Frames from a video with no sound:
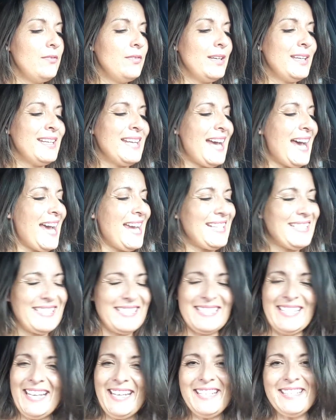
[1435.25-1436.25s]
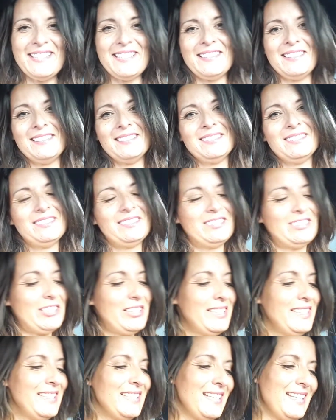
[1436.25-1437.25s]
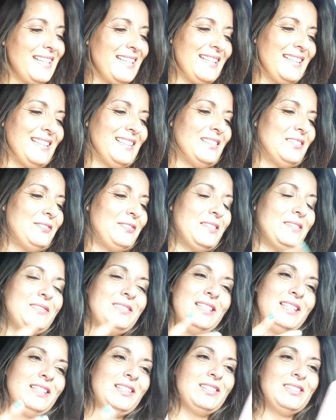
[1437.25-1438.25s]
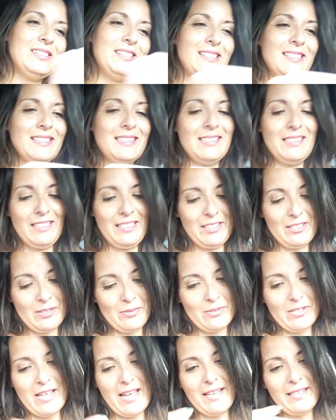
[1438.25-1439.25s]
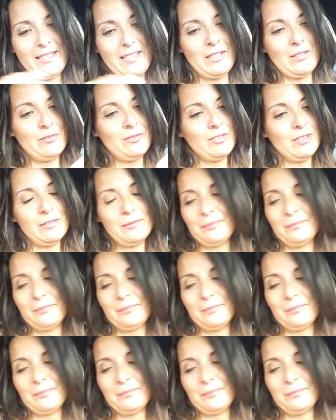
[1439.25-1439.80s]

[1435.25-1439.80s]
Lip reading: and Isaiah 49:15 through 16 is where that came from.